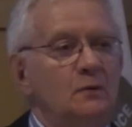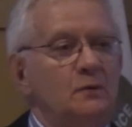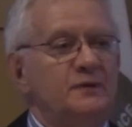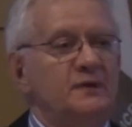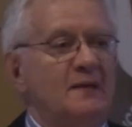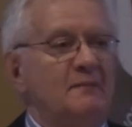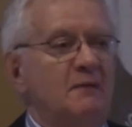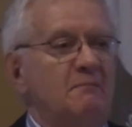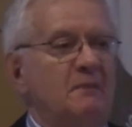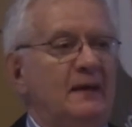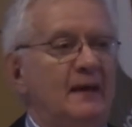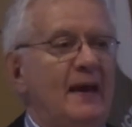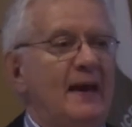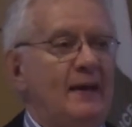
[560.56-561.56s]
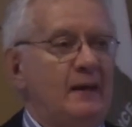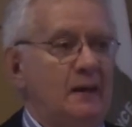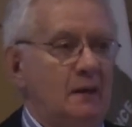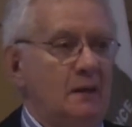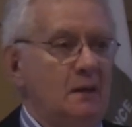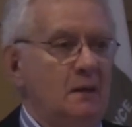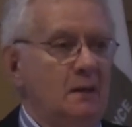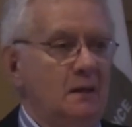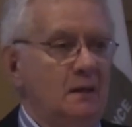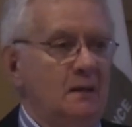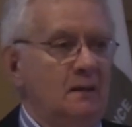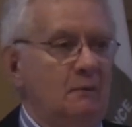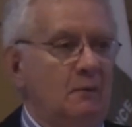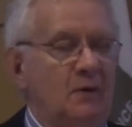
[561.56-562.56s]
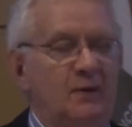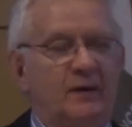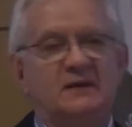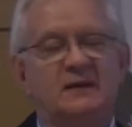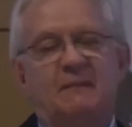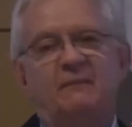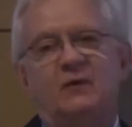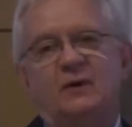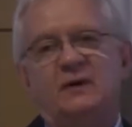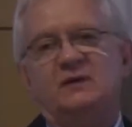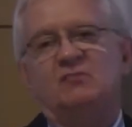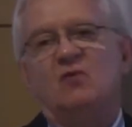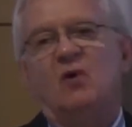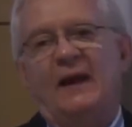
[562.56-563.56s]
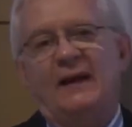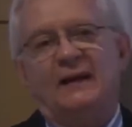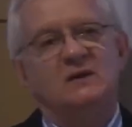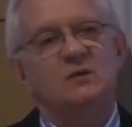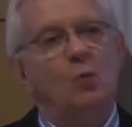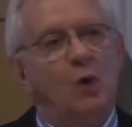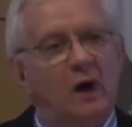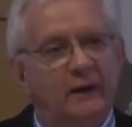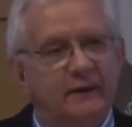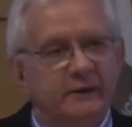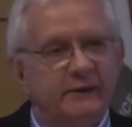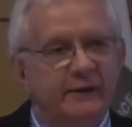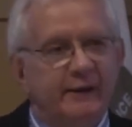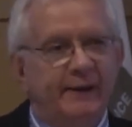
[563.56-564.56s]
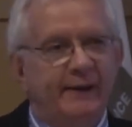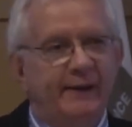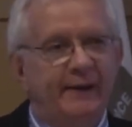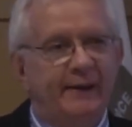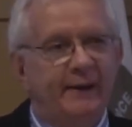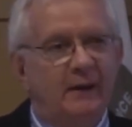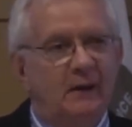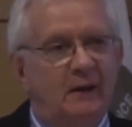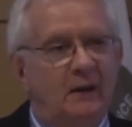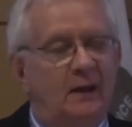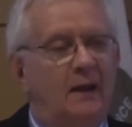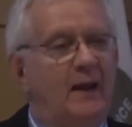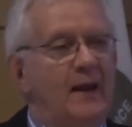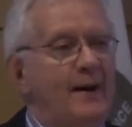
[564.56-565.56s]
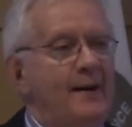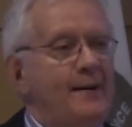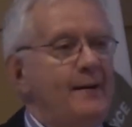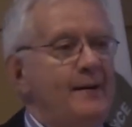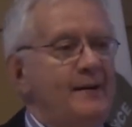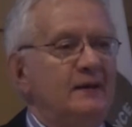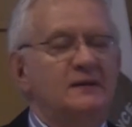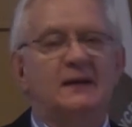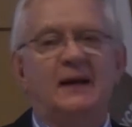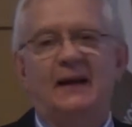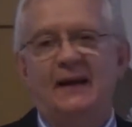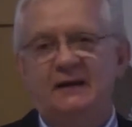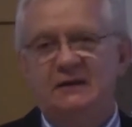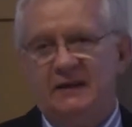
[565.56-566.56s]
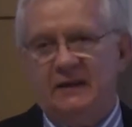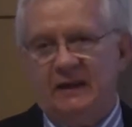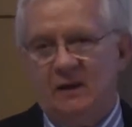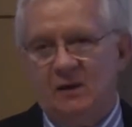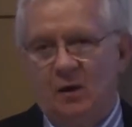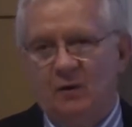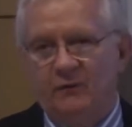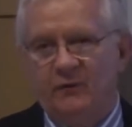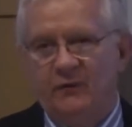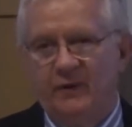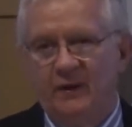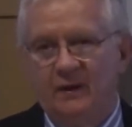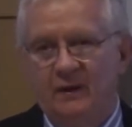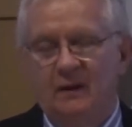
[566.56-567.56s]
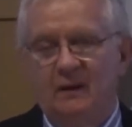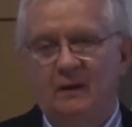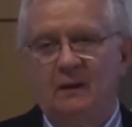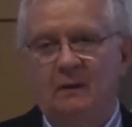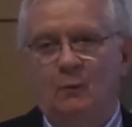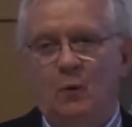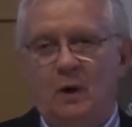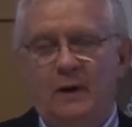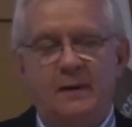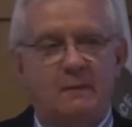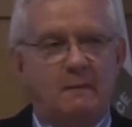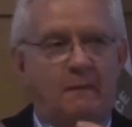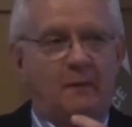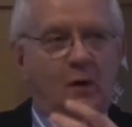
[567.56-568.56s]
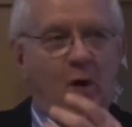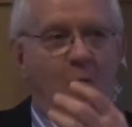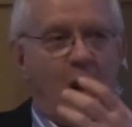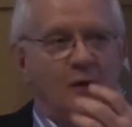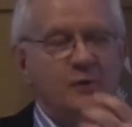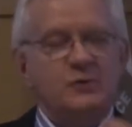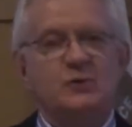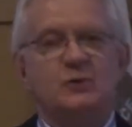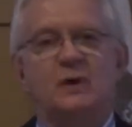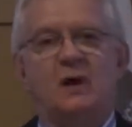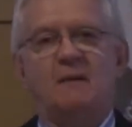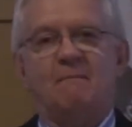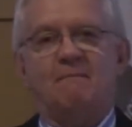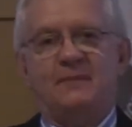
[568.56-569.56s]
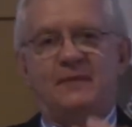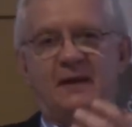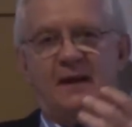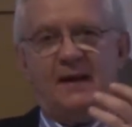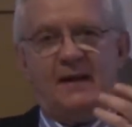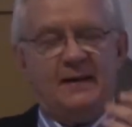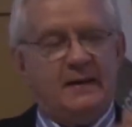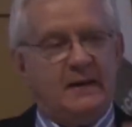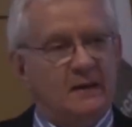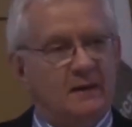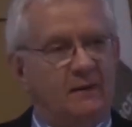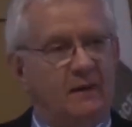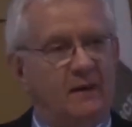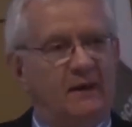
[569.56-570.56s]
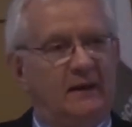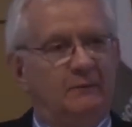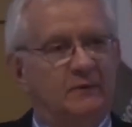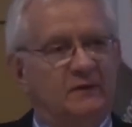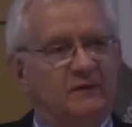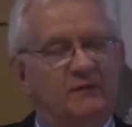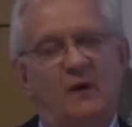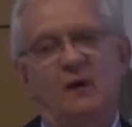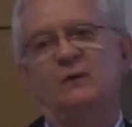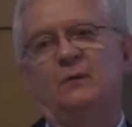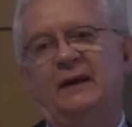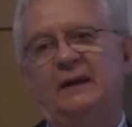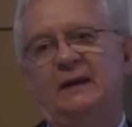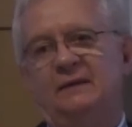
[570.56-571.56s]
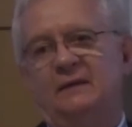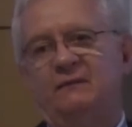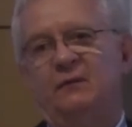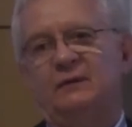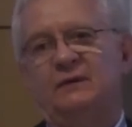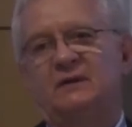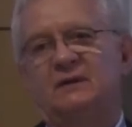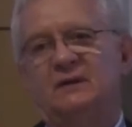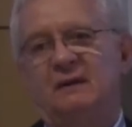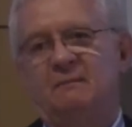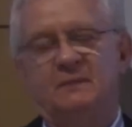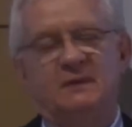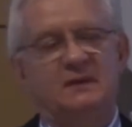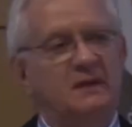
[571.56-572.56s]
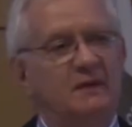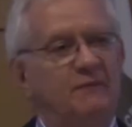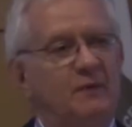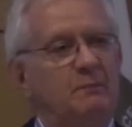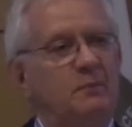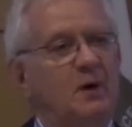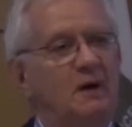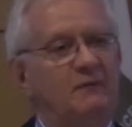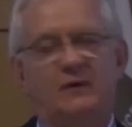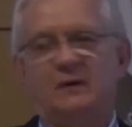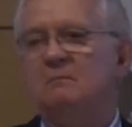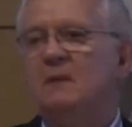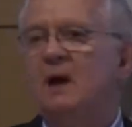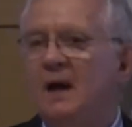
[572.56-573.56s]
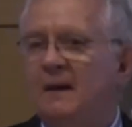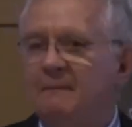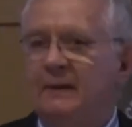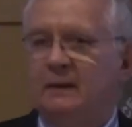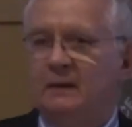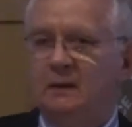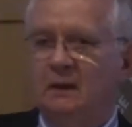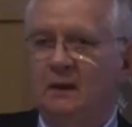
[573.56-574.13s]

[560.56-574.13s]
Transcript: Osama bin Laden, where except for his Rolex watch and his Kalashnikov, would conjure up the idea that he was following in the footsteps of the Prophet Muhammad,